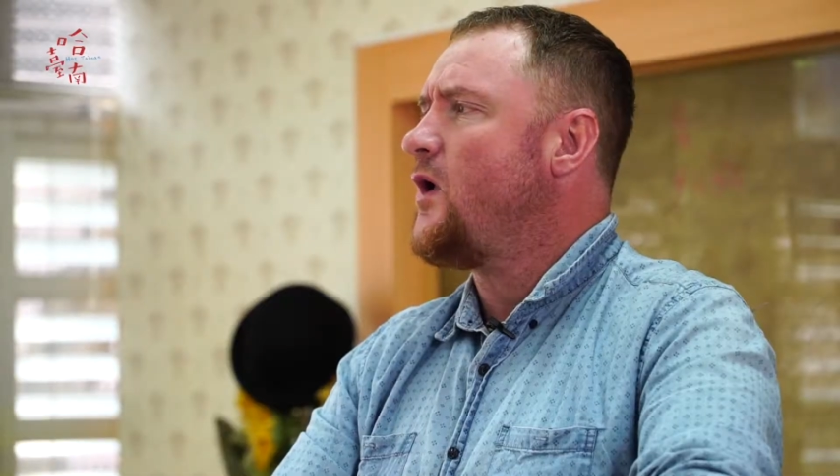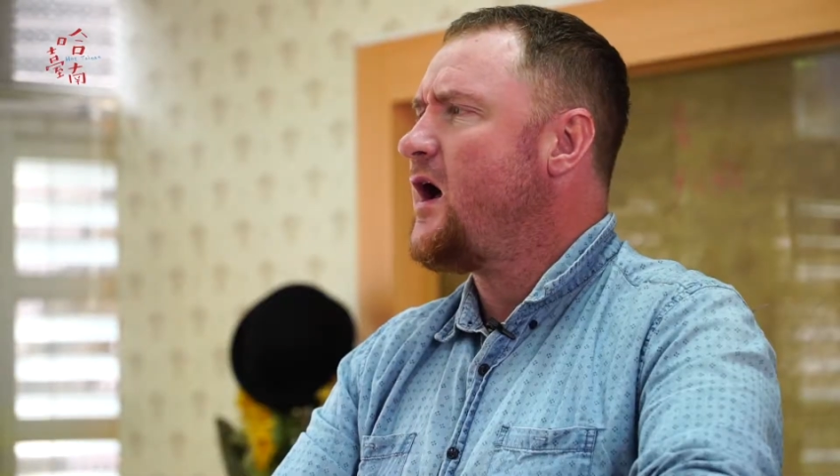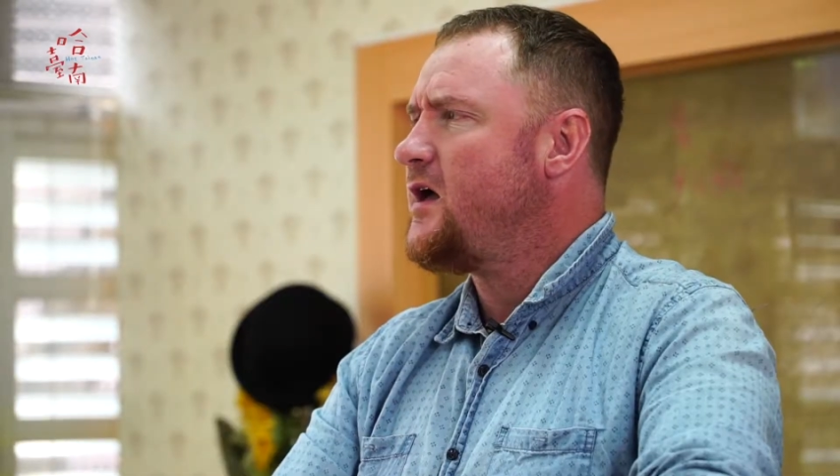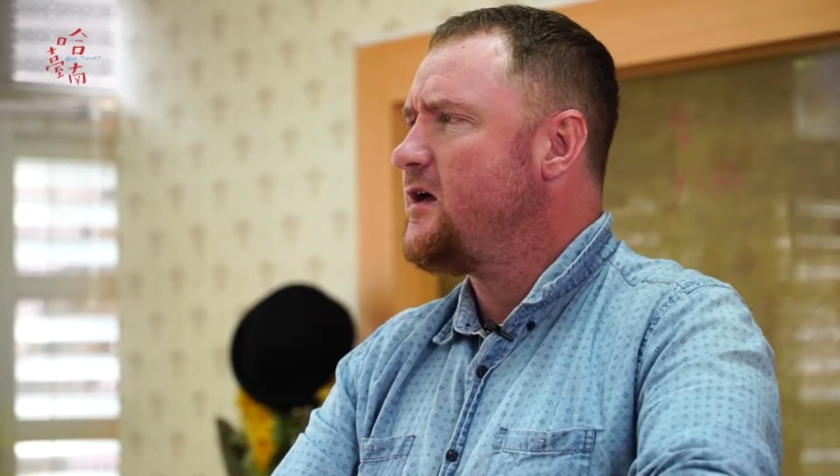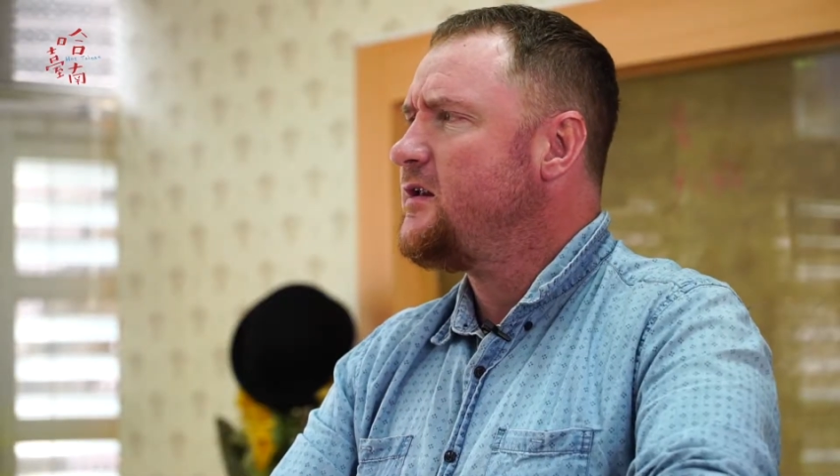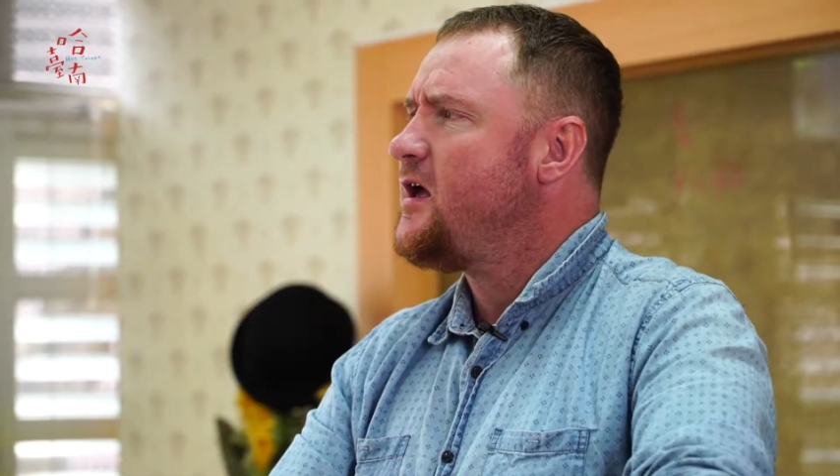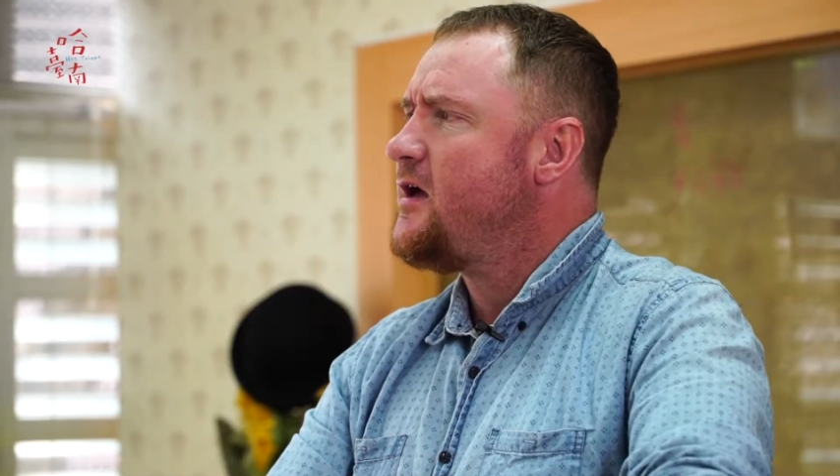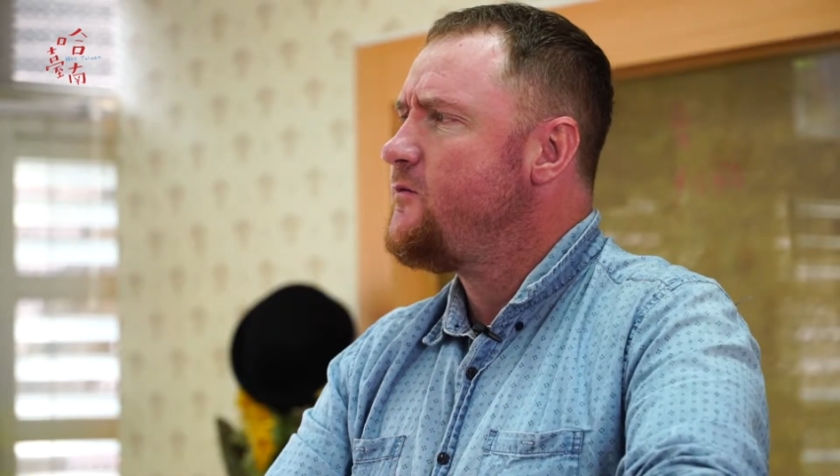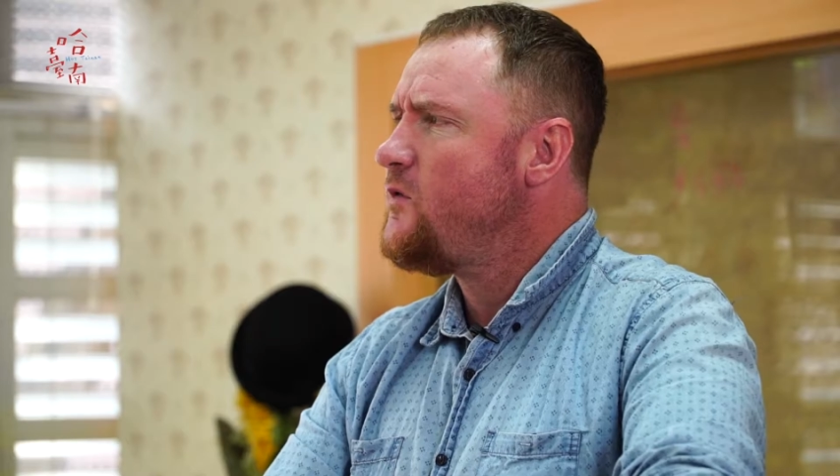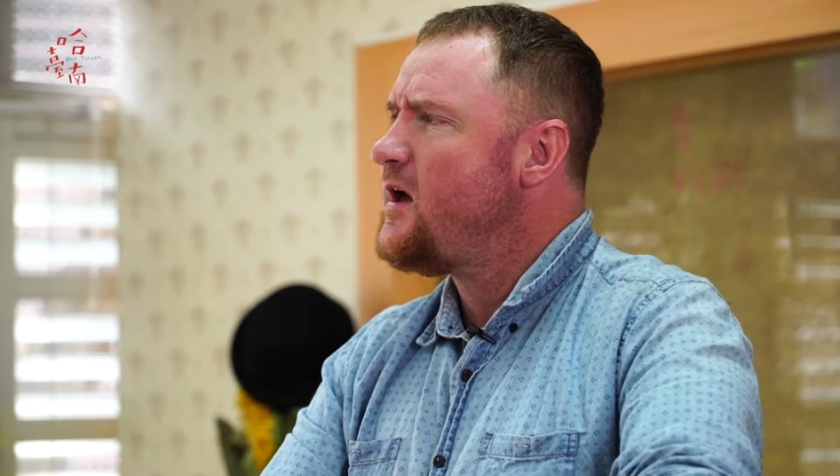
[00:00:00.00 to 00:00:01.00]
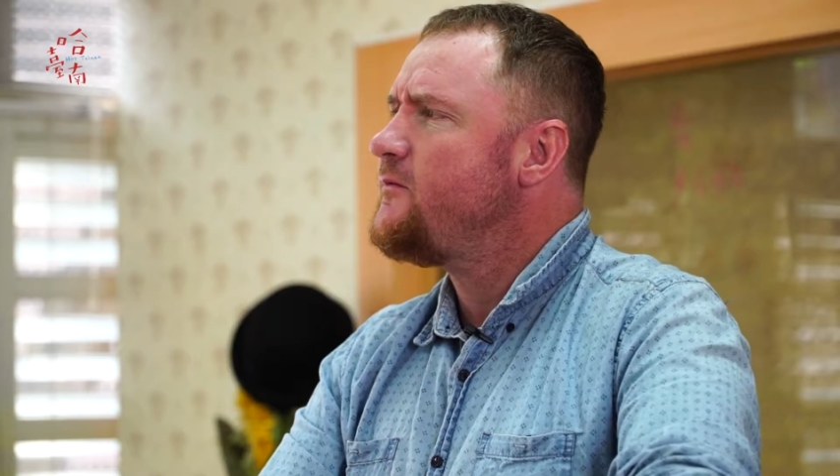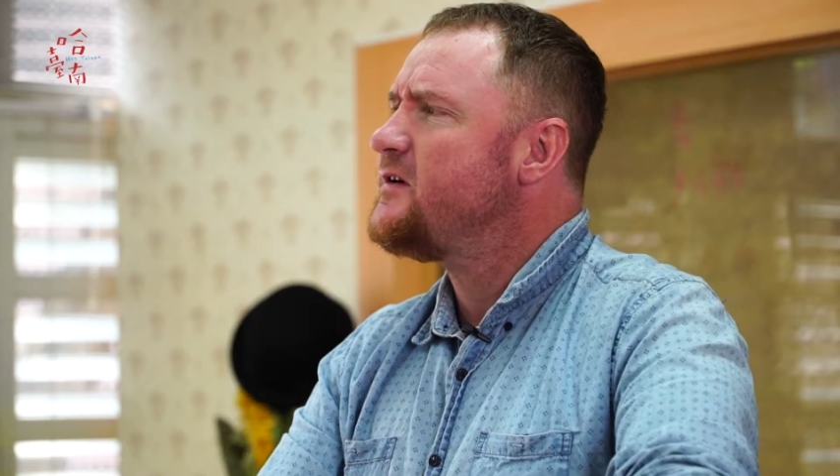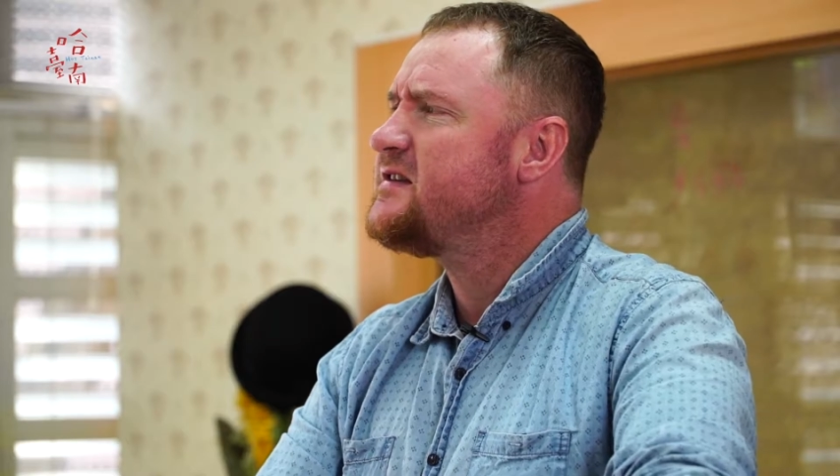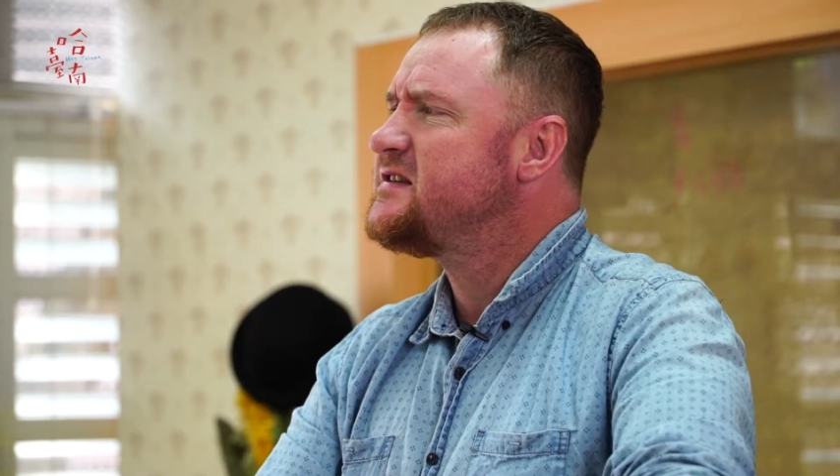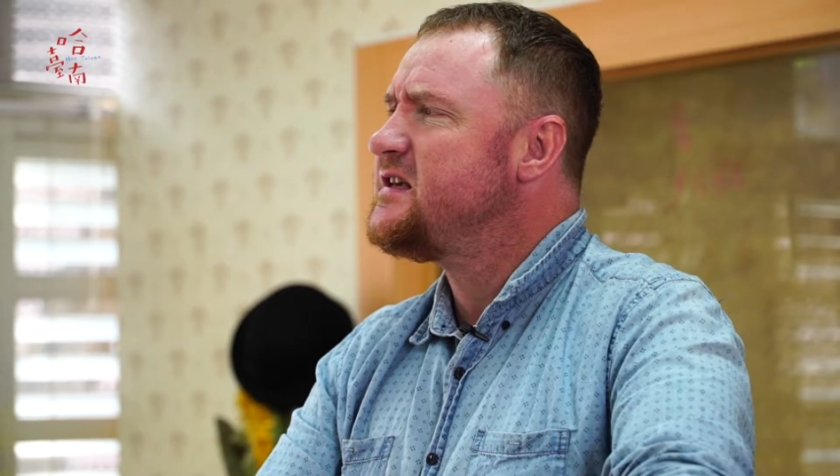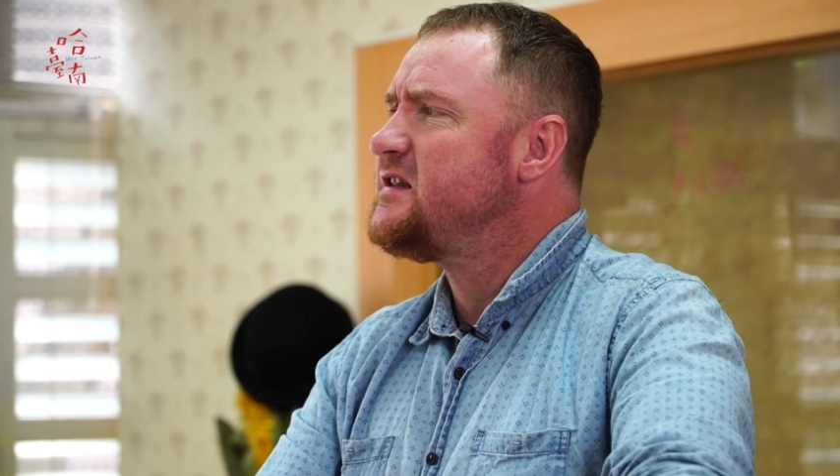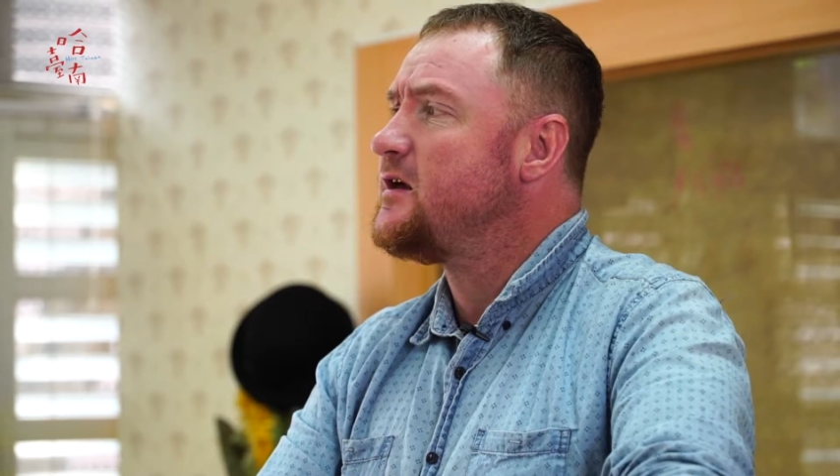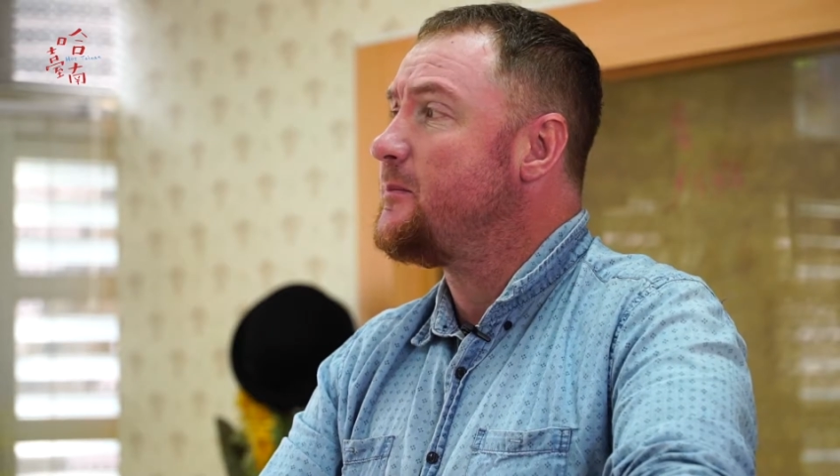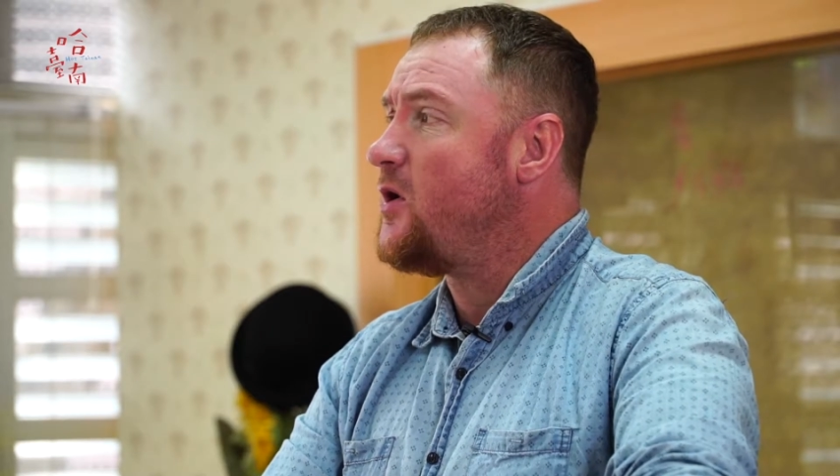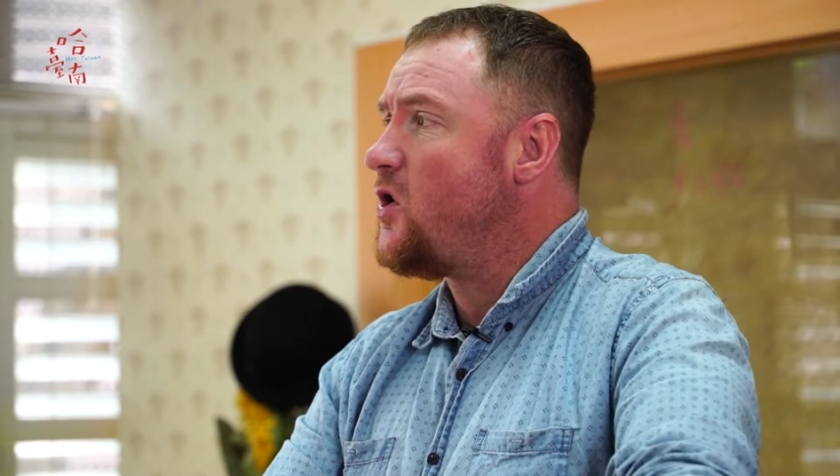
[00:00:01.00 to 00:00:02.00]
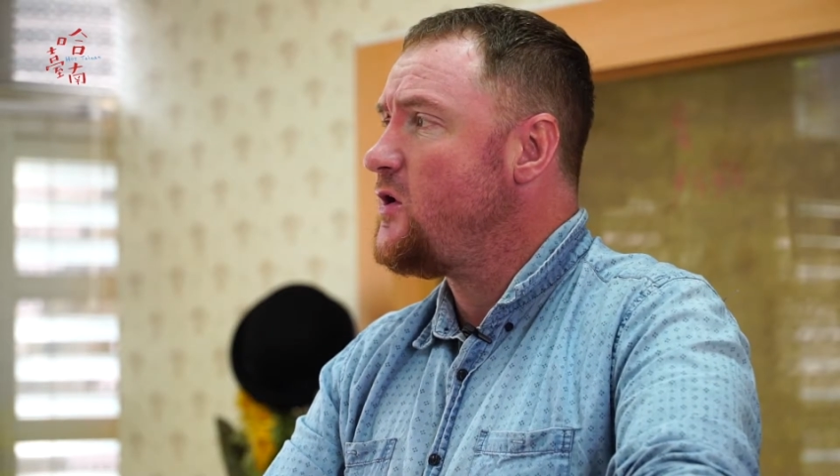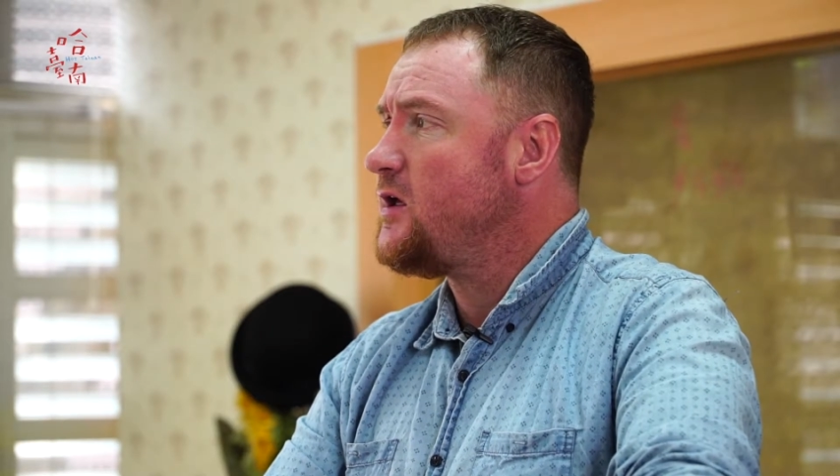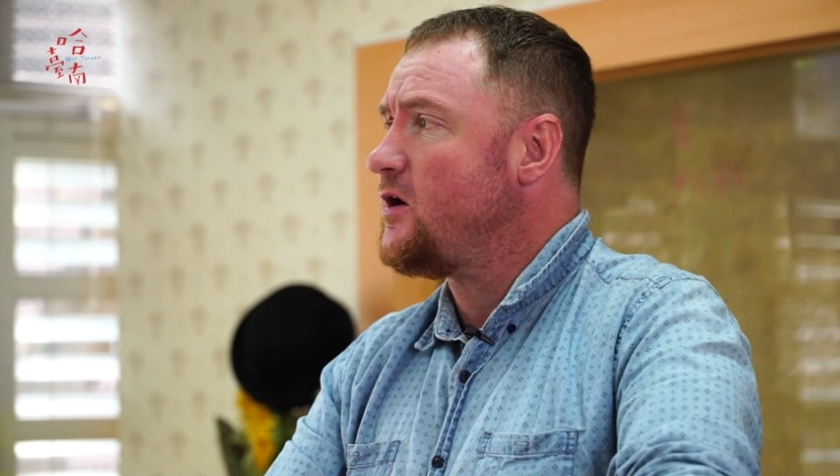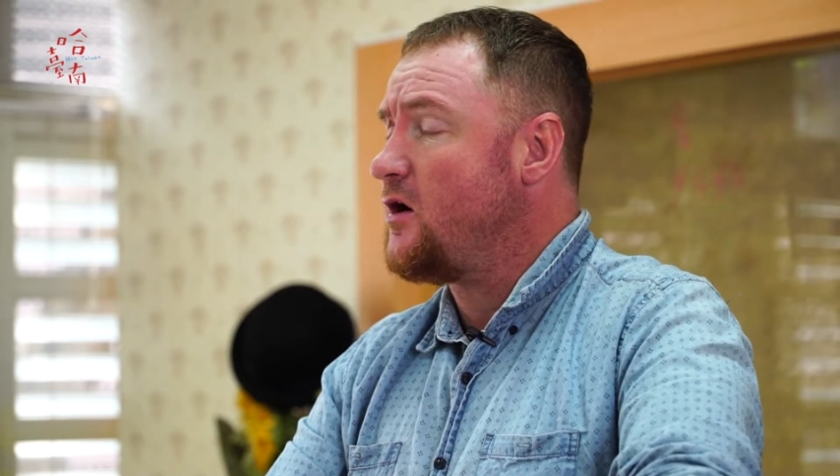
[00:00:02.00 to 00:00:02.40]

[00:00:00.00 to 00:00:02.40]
Ryan, have you ever seen the burning